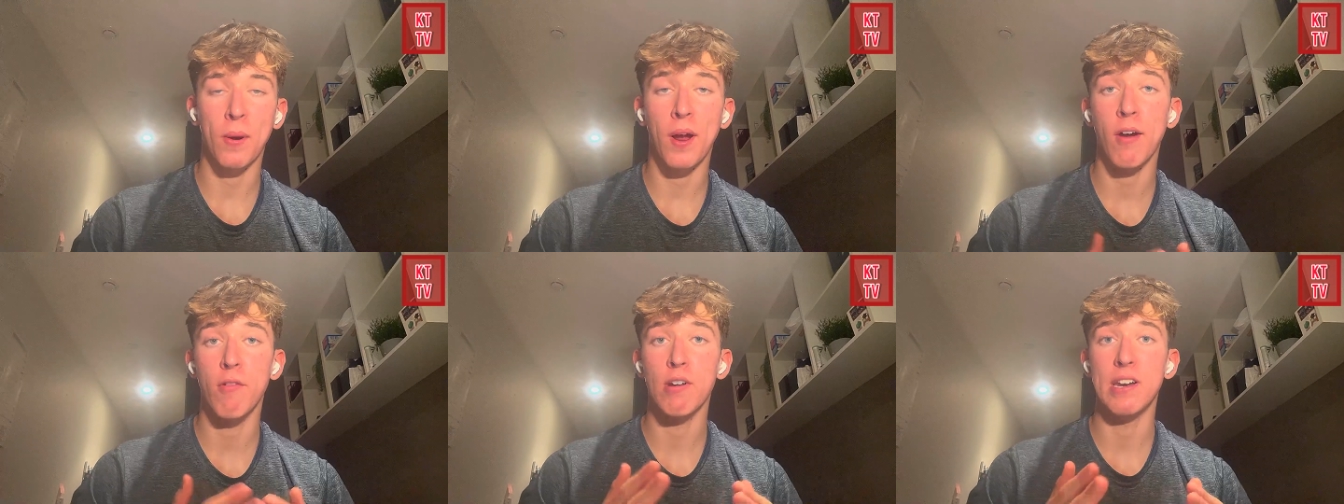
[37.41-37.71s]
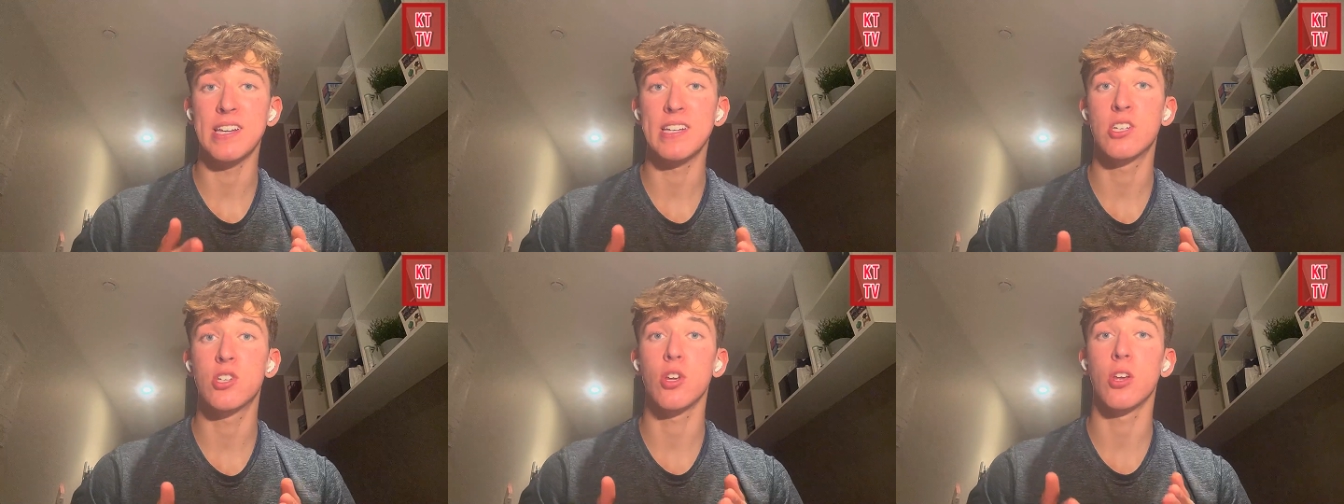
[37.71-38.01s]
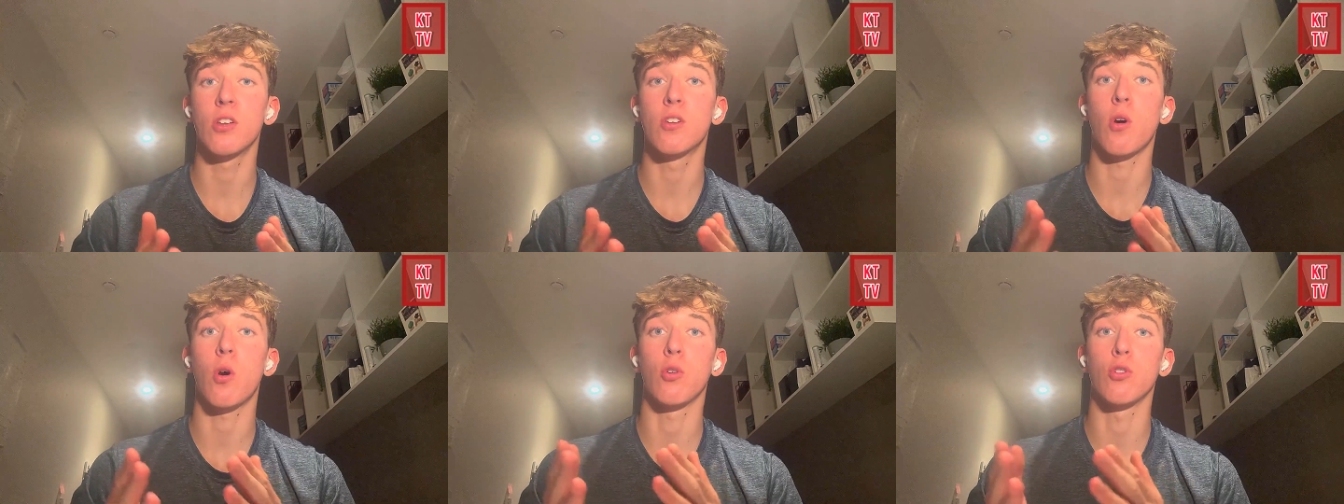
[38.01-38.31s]
currently
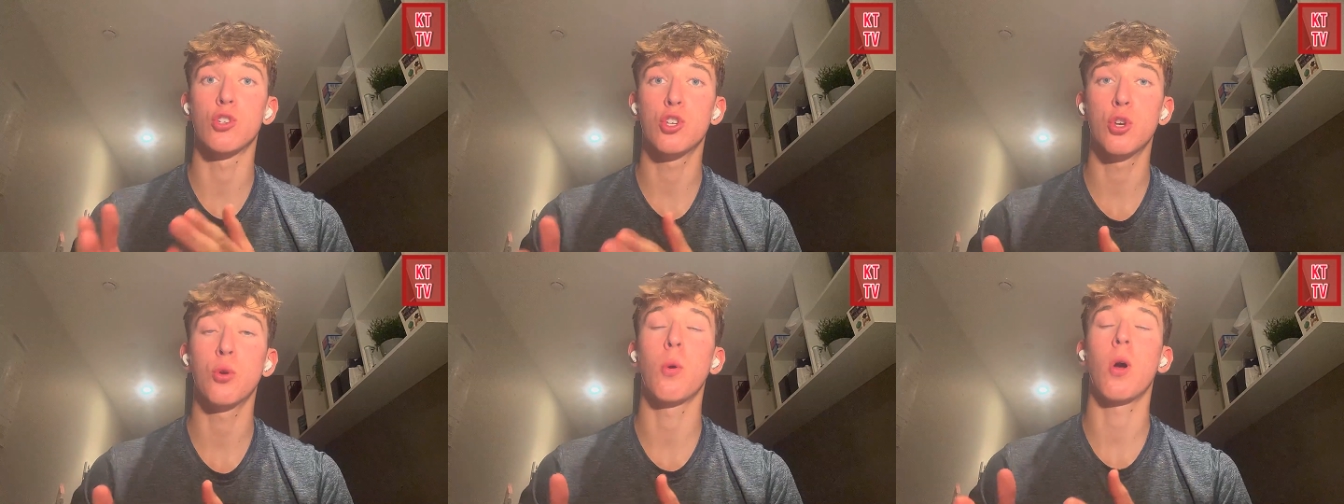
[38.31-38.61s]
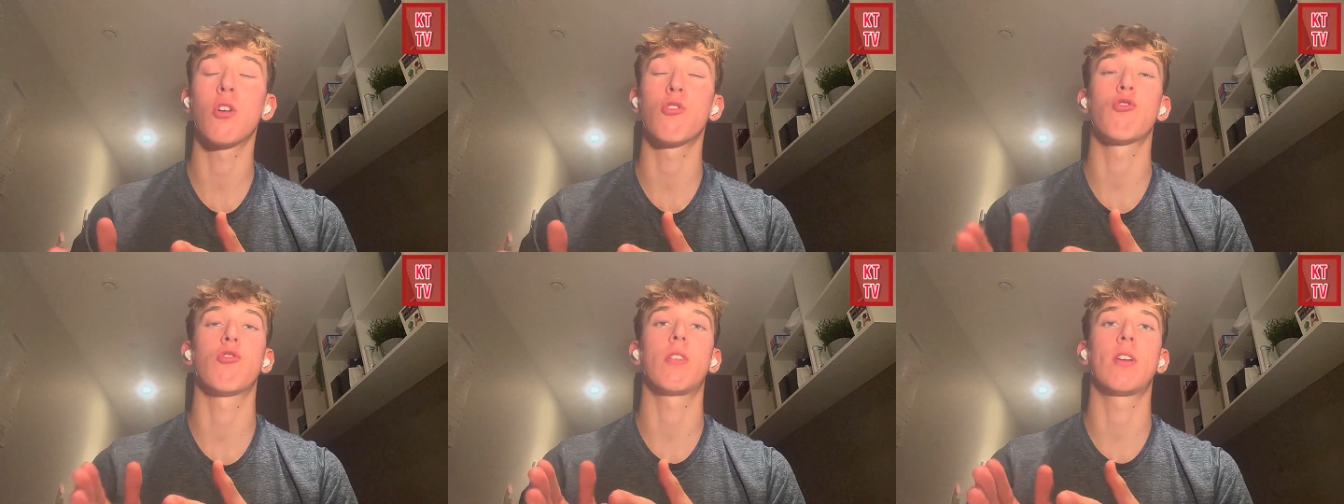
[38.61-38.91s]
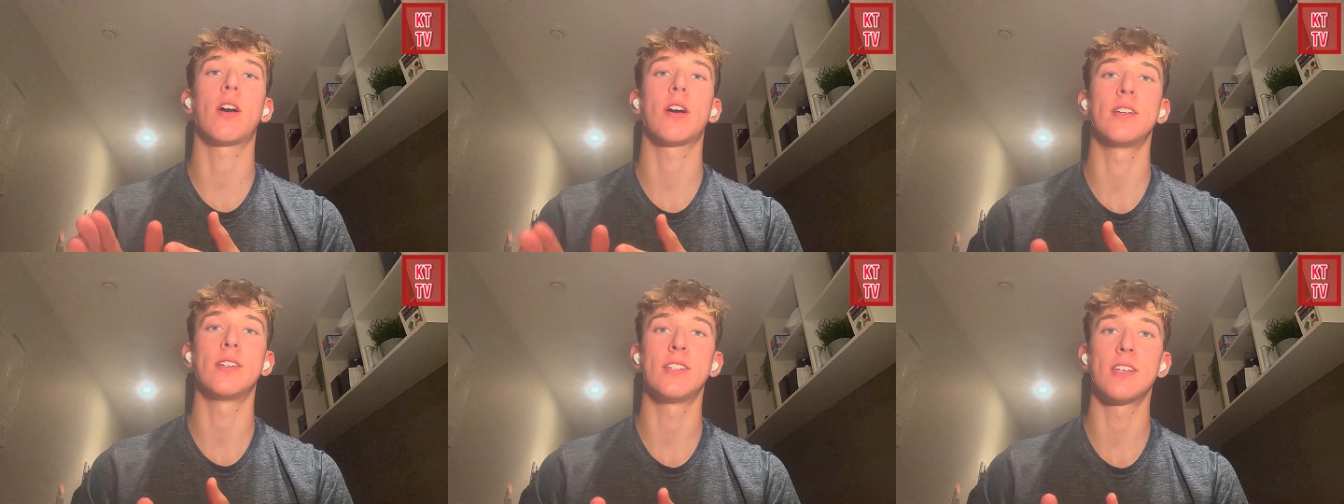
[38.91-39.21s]
stood on
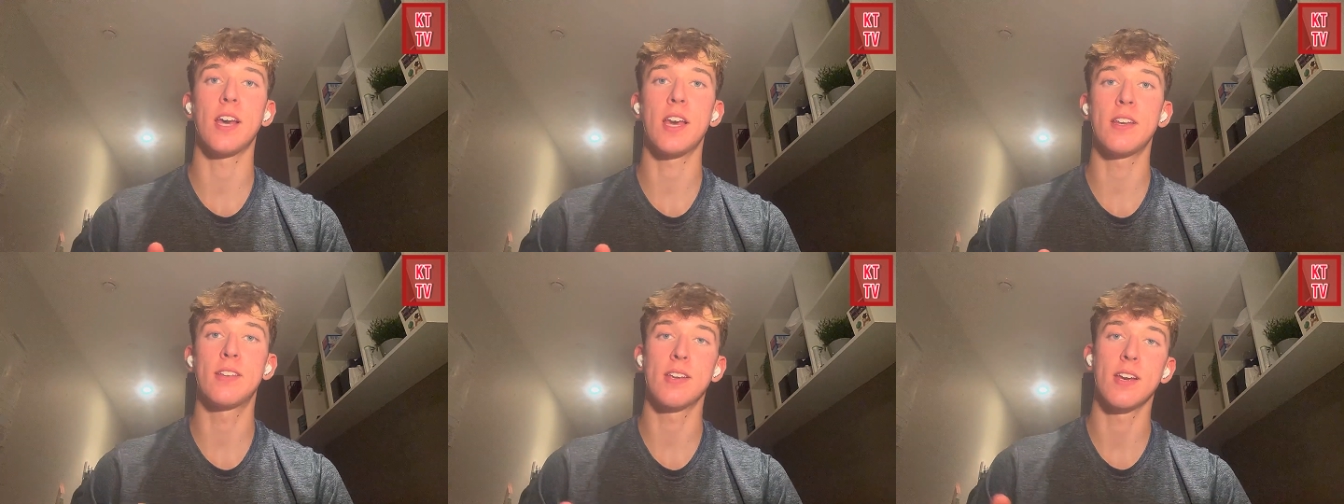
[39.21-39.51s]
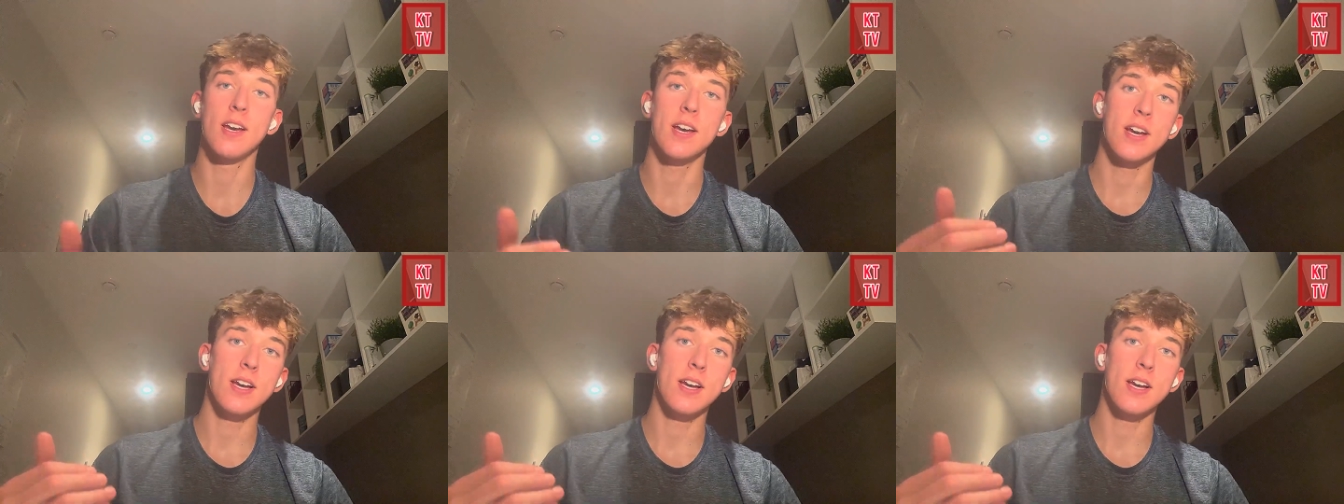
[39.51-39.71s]
298.